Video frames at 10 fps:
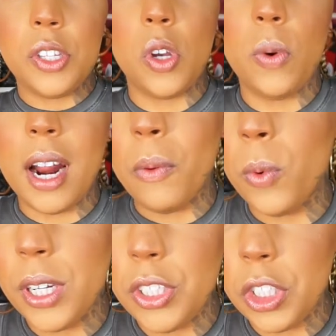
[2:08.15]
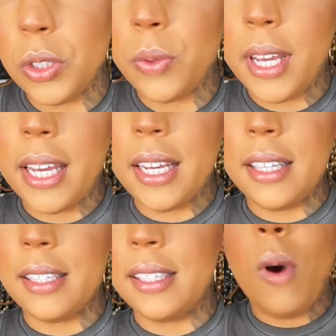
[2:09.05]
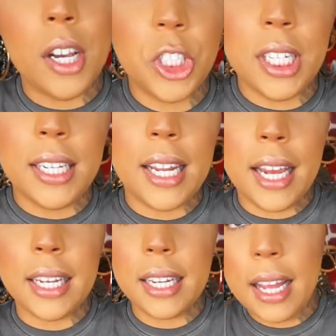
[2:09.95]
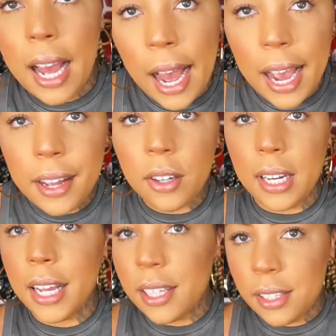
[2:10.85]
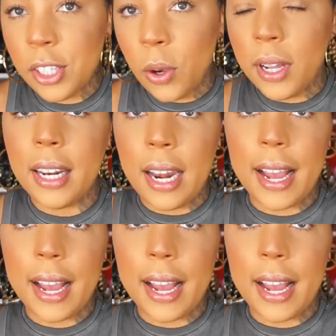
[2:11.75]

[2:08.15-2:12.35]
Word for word: So what I would do is wash it in like hot or like soak it in